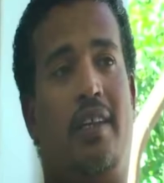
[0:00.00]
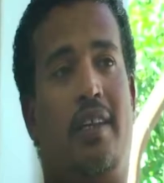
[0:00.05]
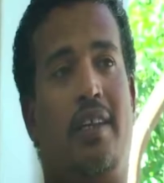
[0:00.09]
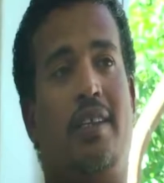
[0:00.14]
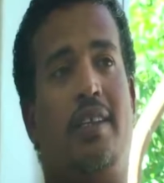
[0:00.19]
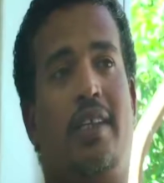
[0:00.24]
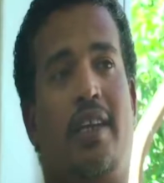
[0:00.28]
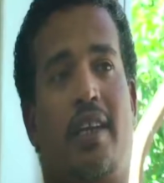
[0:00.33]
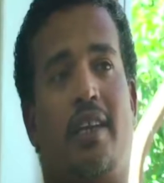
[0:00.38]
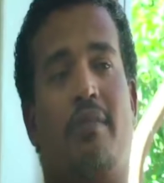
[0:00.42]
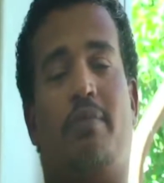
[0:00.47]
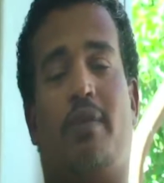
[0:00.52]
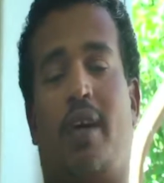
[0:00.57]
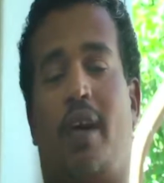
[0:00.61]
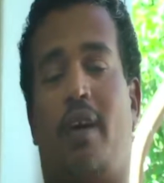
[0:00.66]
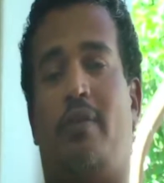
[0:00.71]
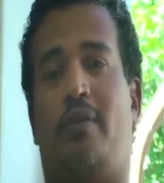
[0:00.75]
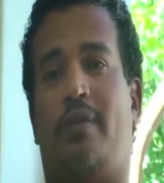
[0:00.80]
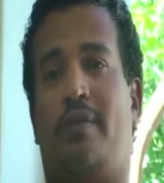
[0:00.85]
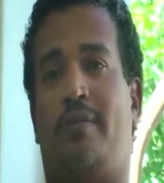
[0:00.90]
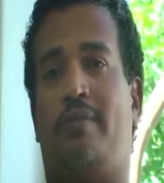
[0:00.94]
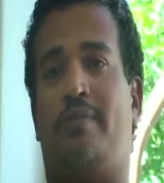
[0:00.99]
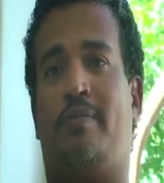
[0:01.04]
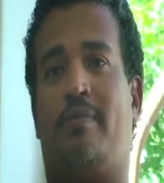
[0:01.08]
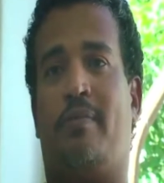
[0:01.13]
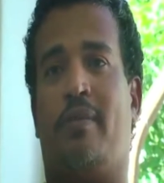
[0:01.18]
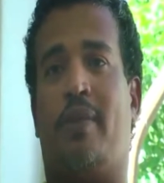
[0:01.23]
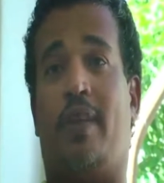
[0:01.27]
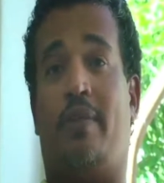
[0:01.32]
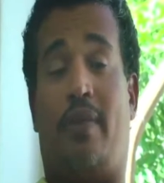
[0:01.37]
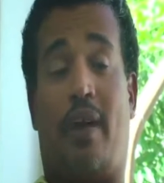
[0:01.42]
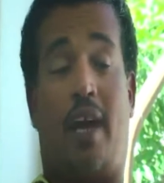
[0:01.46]
in EC Cape Town,
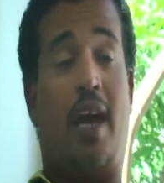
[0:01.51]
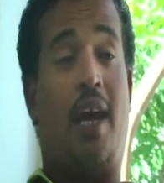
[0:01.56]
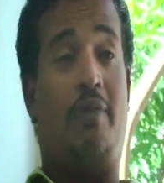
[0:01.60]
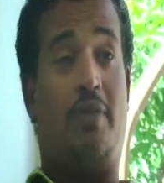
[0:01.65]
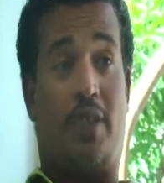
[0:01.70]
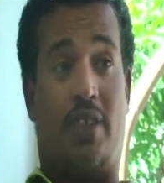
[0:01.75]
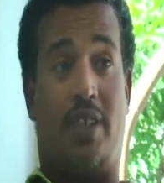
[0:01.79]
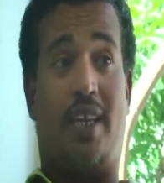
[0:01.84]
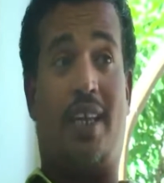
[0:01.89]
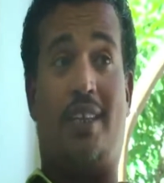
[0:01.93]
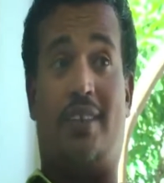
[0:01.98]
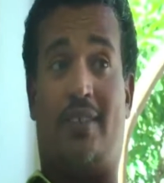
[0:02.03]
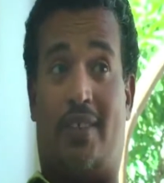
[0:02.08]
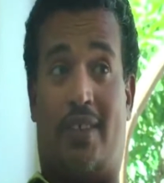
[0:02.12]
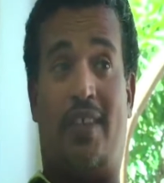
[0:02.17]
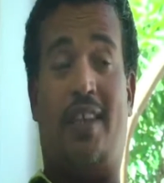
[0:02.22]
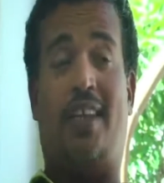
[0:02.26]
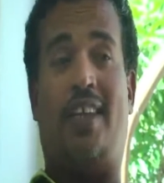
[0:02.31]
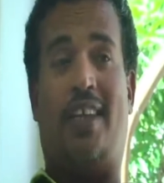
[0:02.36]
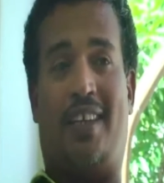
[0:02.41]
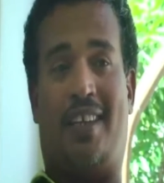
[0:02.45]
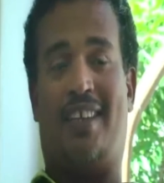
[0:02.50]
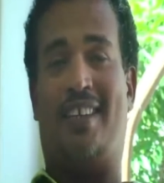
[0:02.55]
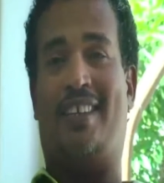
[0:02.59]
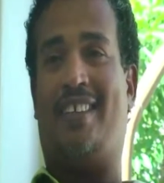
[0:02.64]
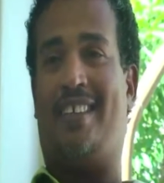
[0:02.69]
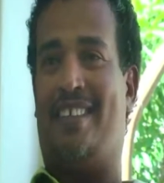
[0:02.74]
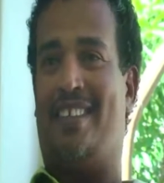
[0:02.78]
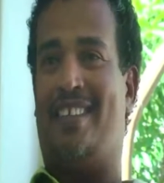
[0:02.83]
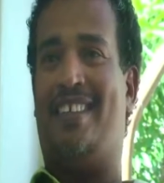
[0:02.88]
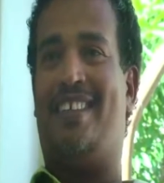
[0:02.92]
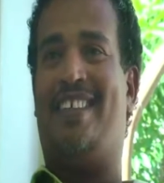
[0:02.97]
if I have a chance,
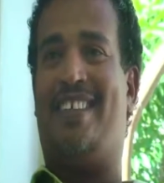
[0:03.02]
really.